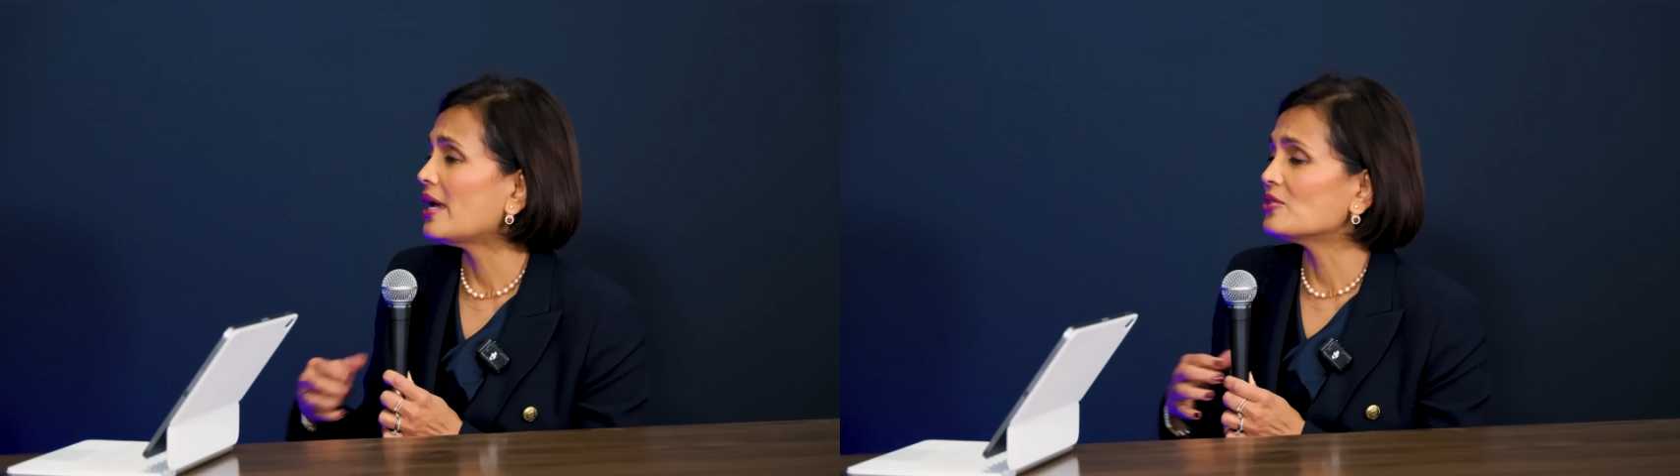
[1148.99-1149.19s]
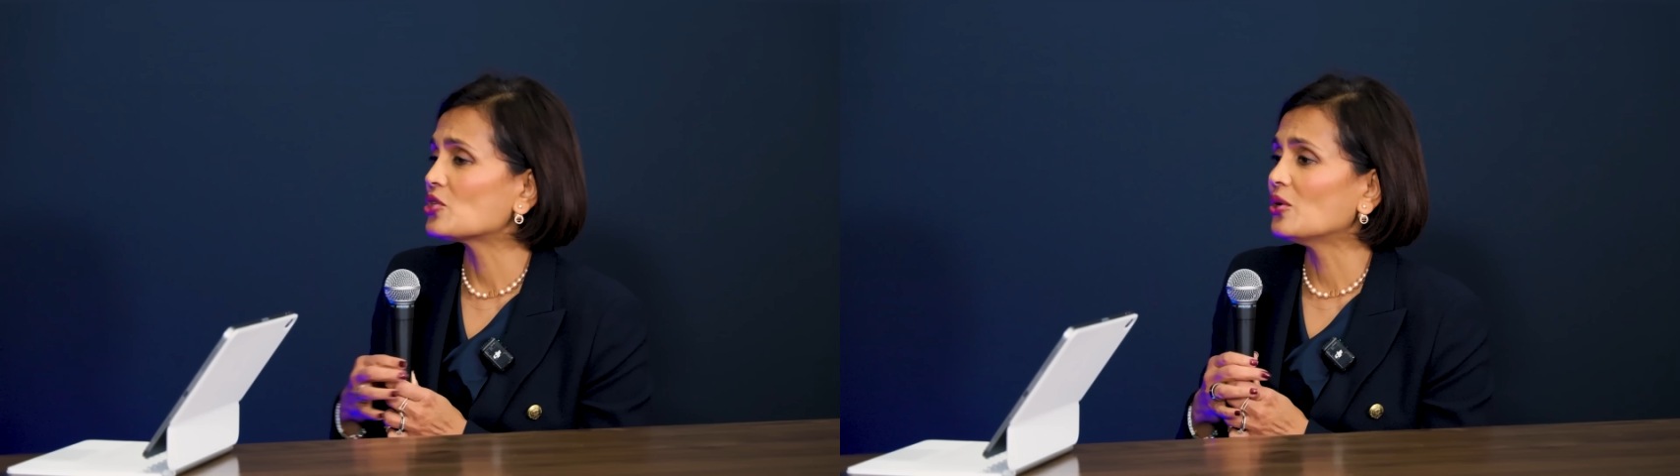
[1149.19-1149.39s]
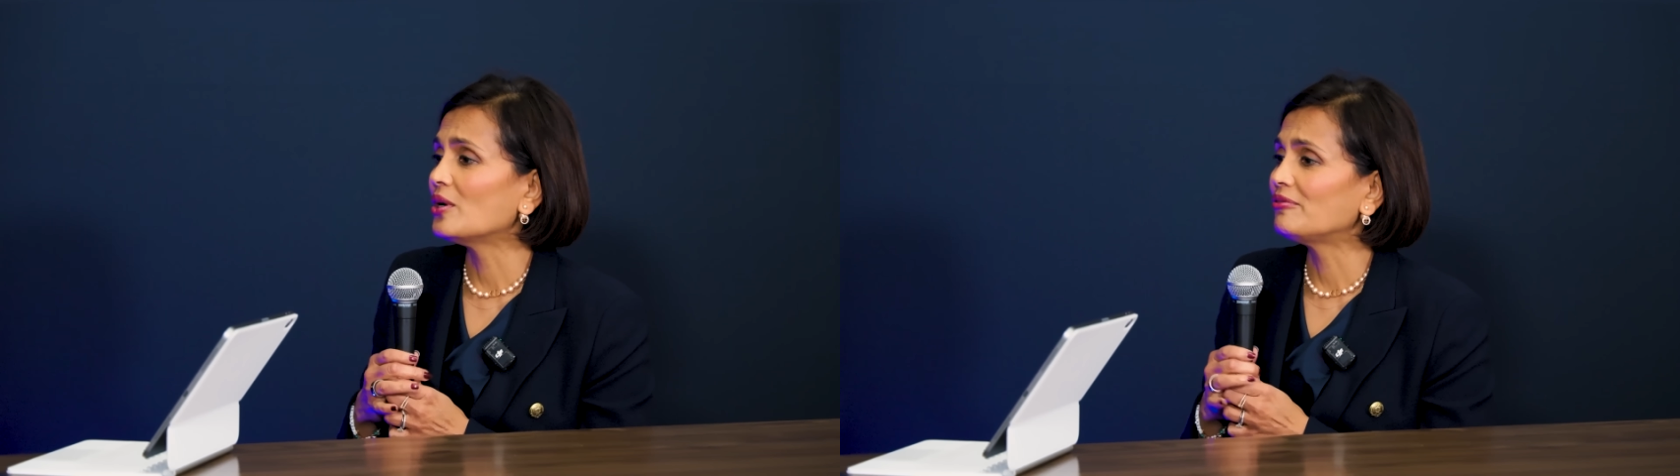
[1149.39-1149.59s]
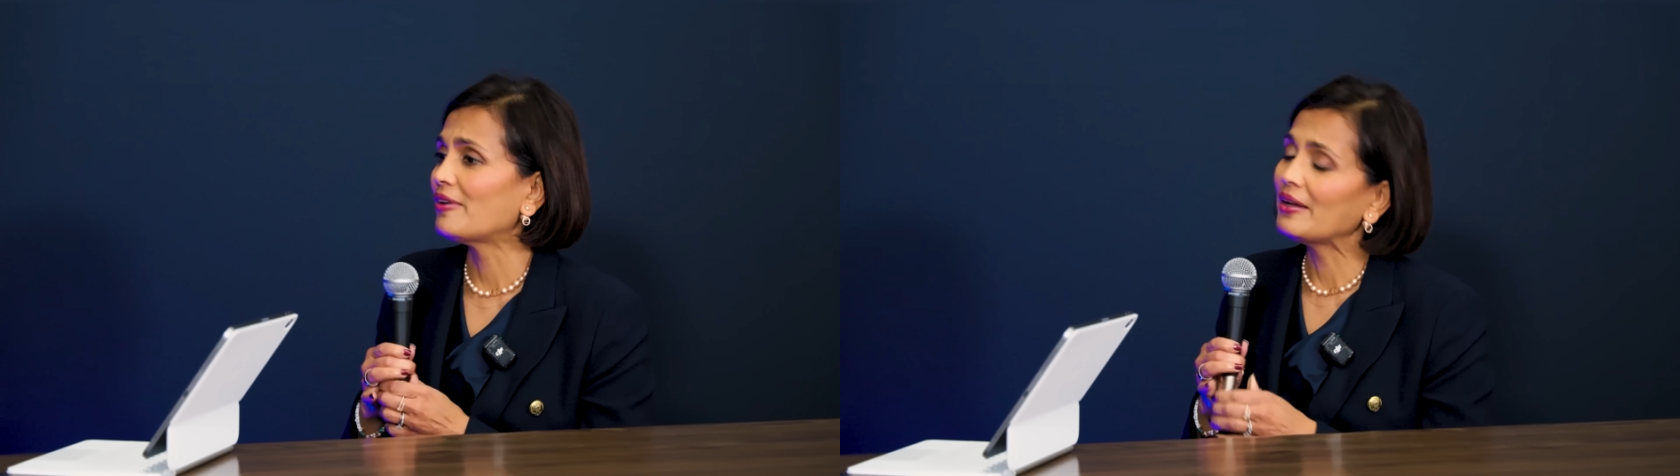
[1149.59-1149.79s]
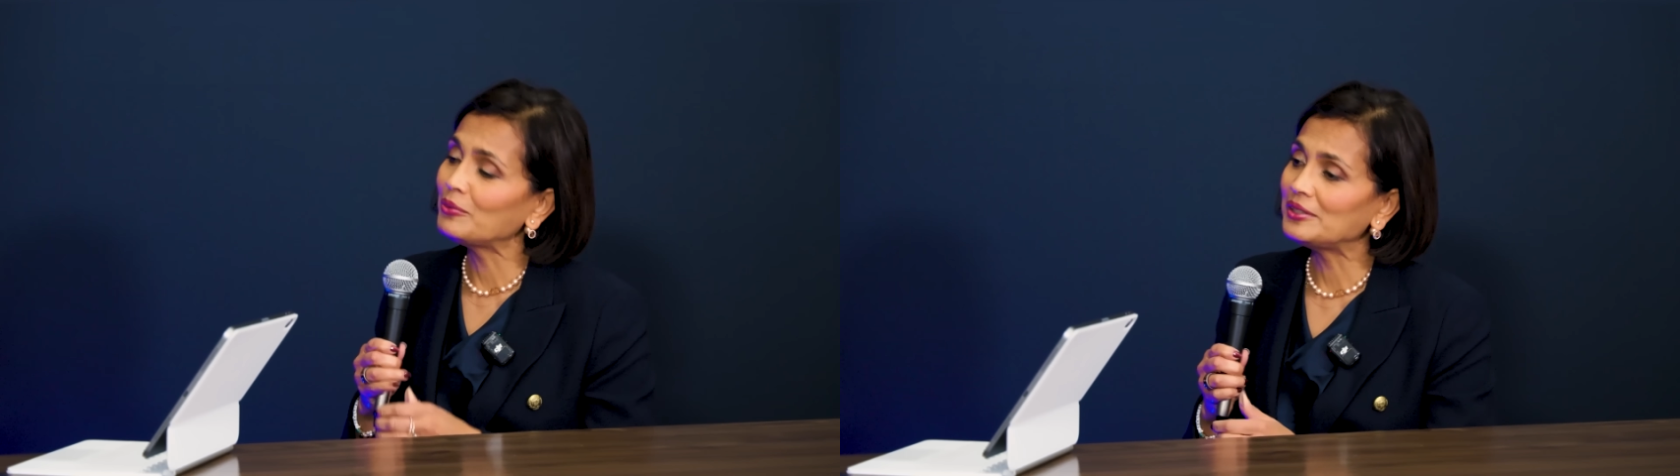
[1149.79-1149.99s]
And so
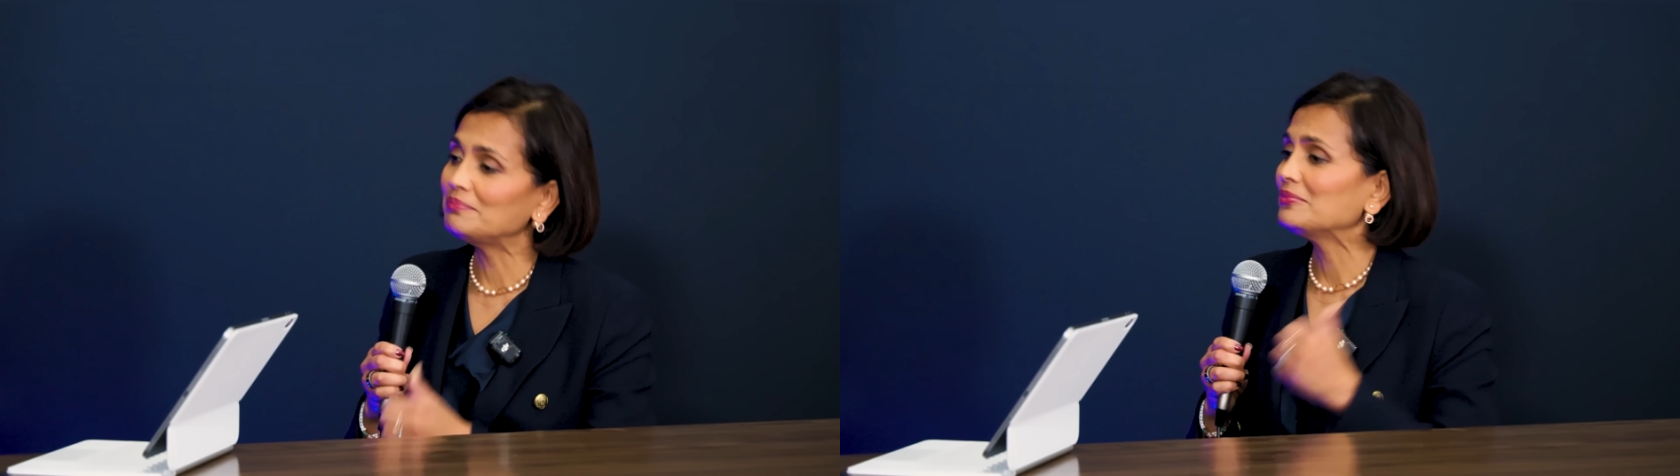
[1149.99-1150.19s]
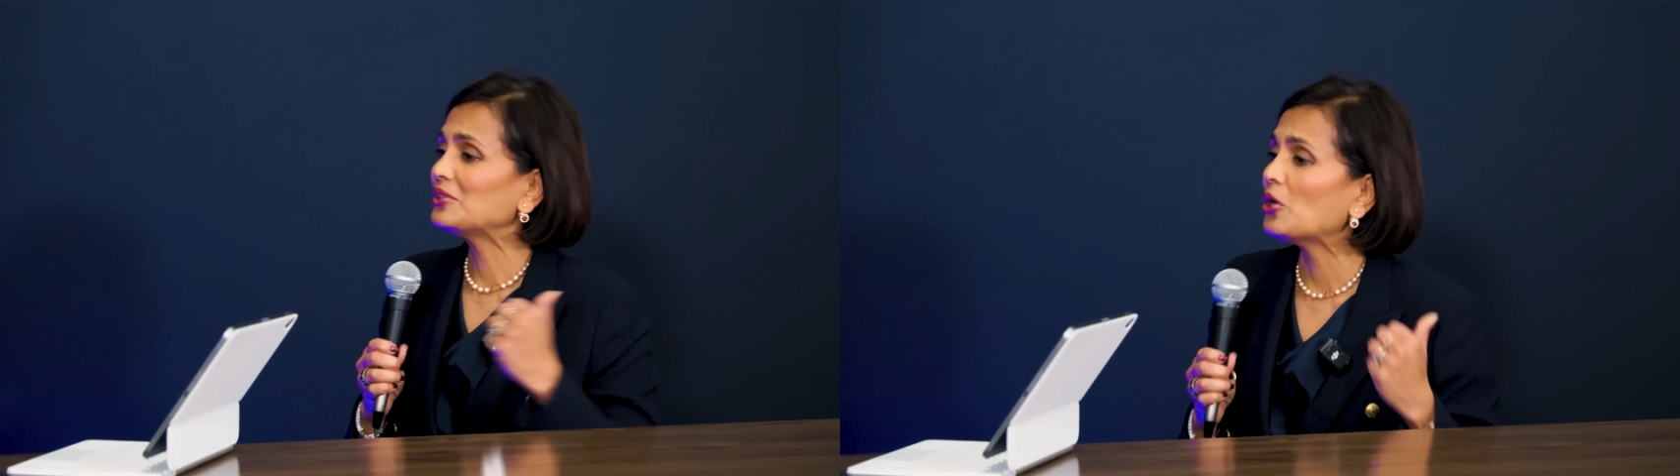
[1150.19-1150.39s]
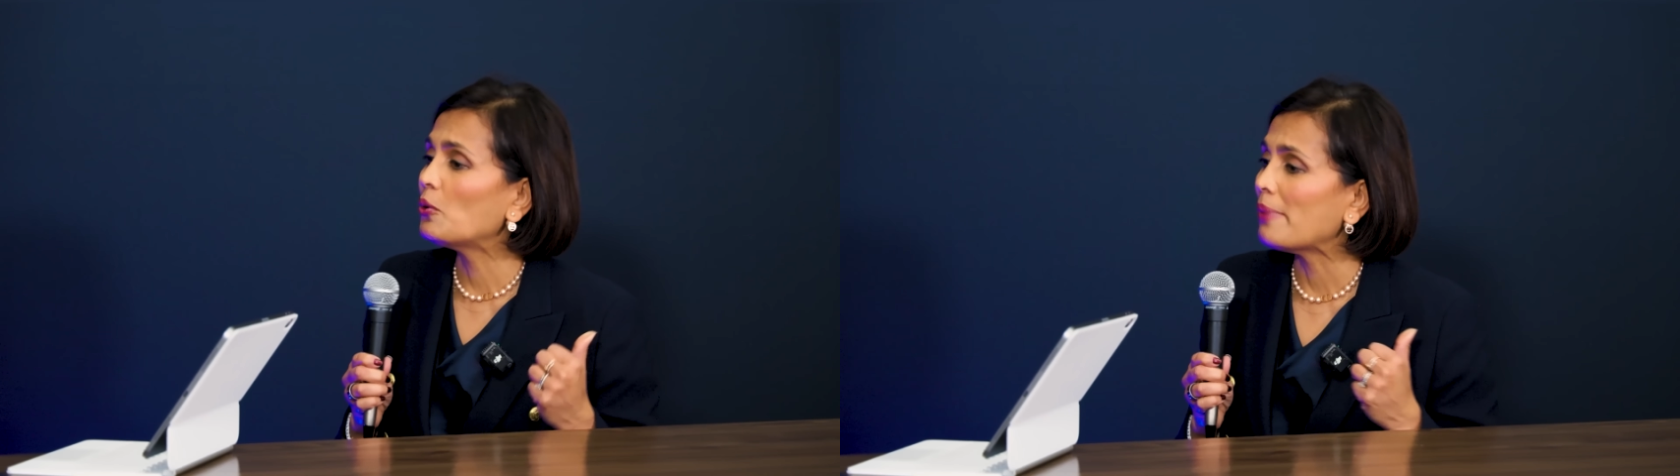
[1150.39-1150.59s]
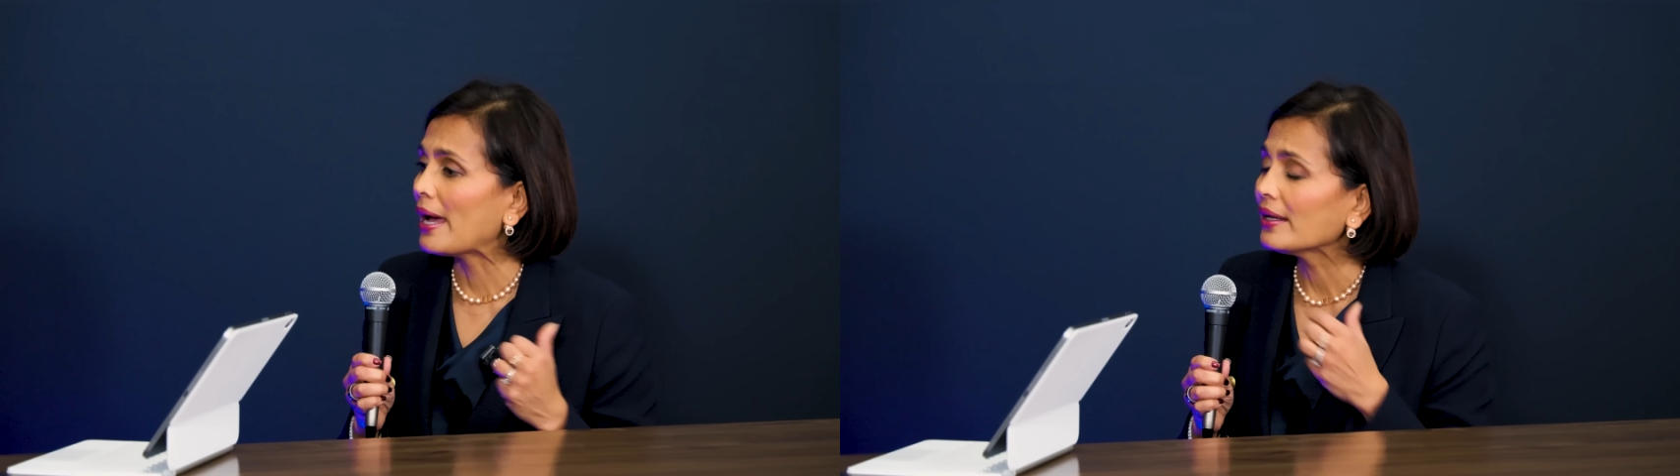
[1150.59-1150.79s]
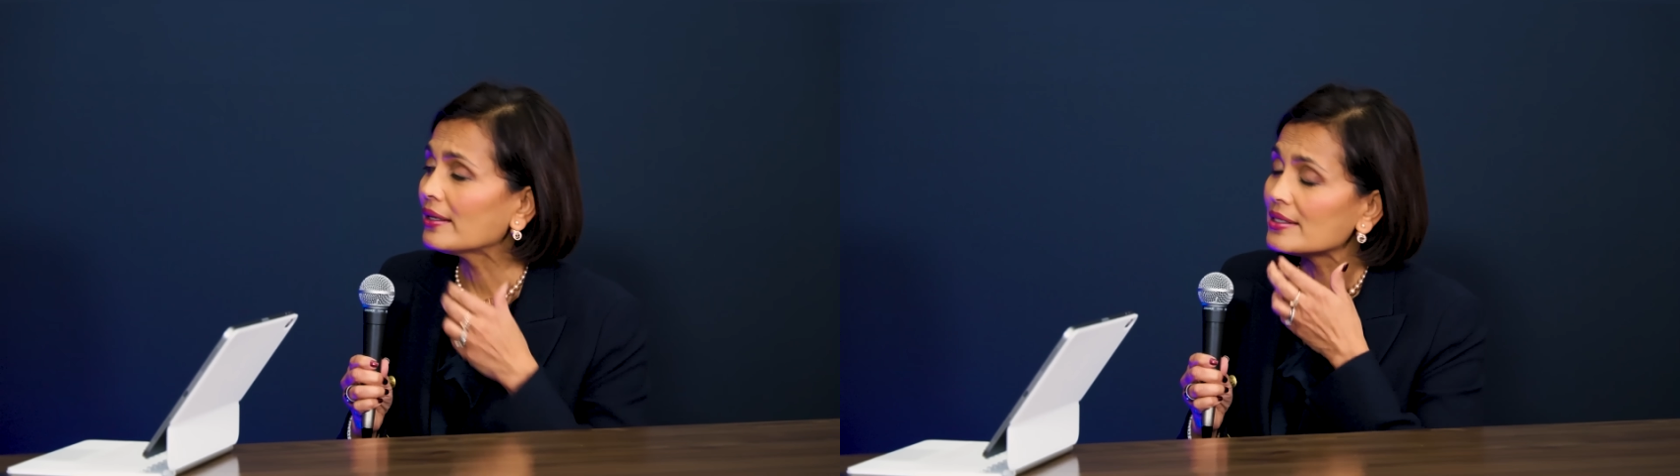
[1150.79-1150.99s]
if I would go
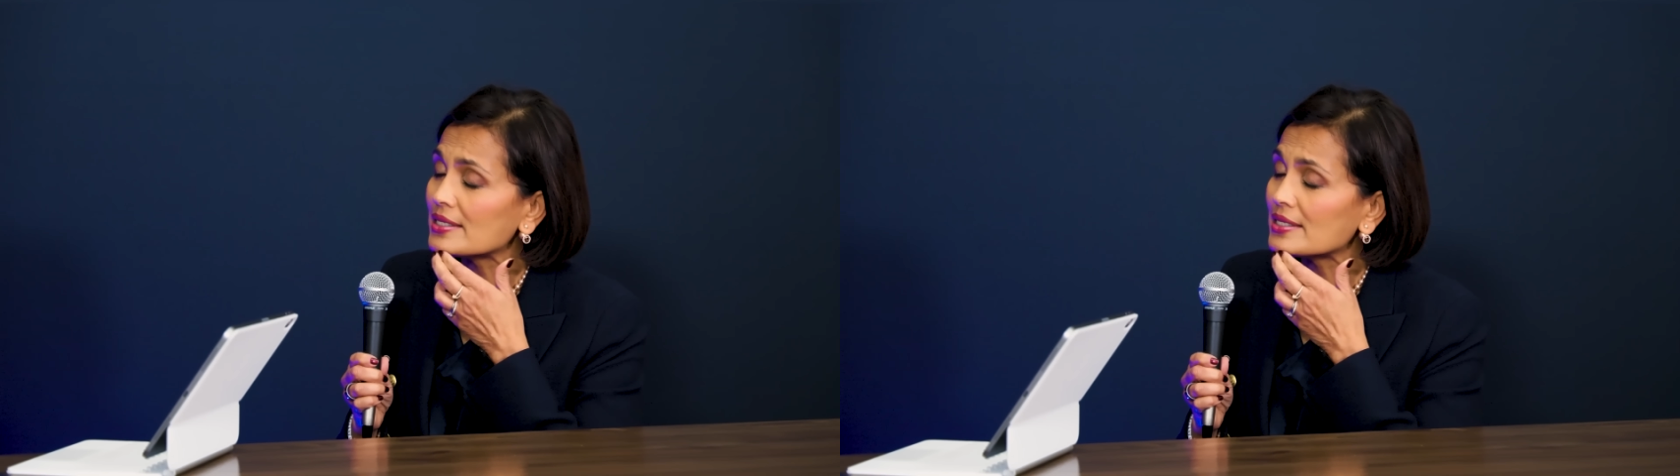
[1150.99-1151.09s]
back,